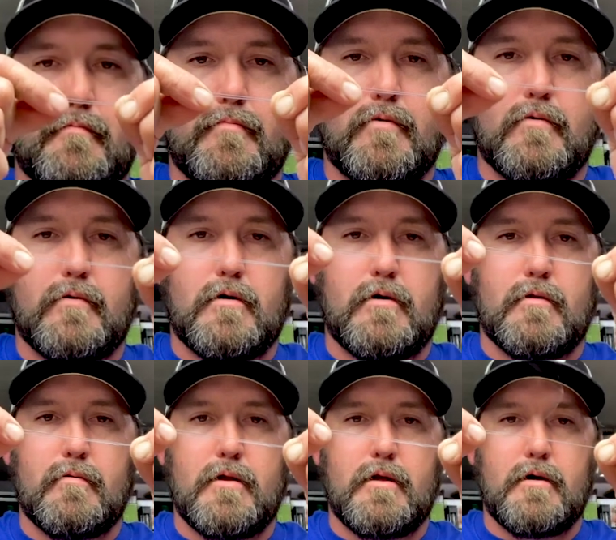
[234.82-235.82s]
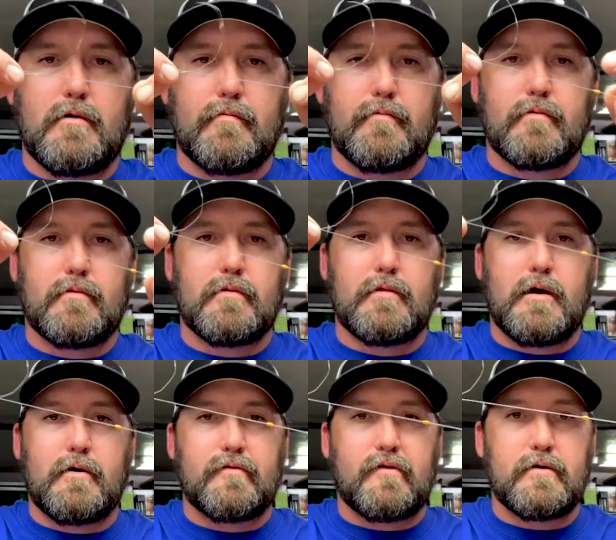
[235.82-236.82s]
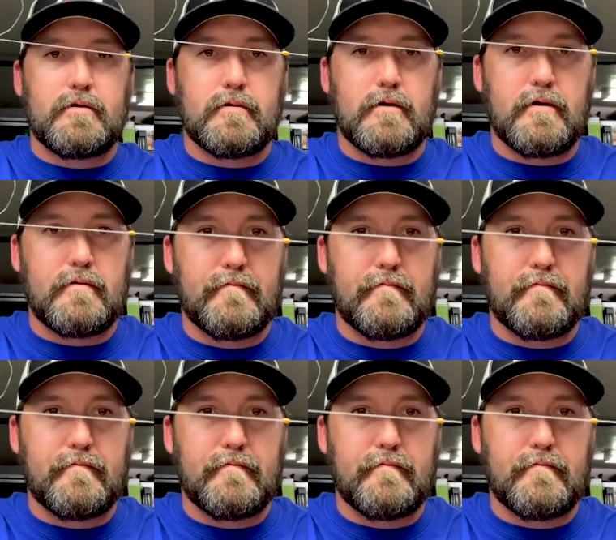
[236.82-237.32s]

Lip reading: Pull it all the way down. Now it's on the line.